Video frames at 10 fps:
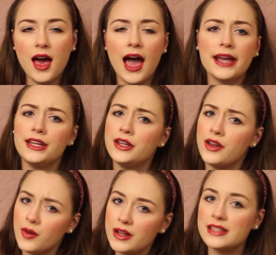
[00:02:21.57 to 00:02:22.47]
I
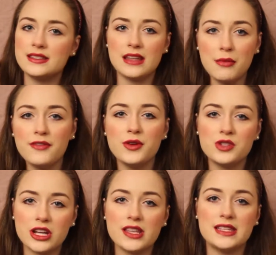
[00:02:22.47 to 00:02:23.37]
noticed some of you
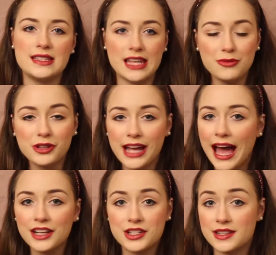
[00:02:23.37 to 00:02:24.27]
share the same
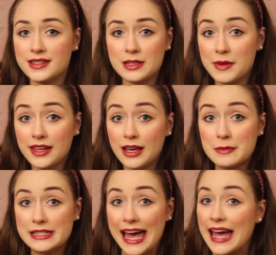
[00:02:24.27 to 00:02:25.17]
reactions to being
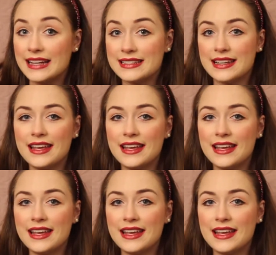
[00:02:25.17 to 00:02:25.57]
upset.